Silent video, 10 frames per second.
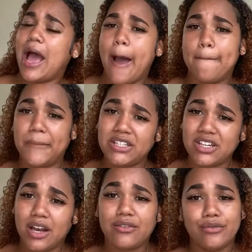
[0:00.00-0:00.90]
an
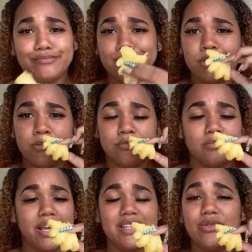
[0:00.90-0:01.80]
ambition.
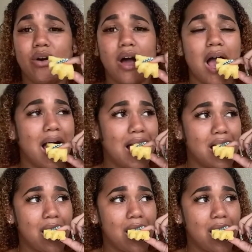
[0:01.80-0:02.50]
Guess what?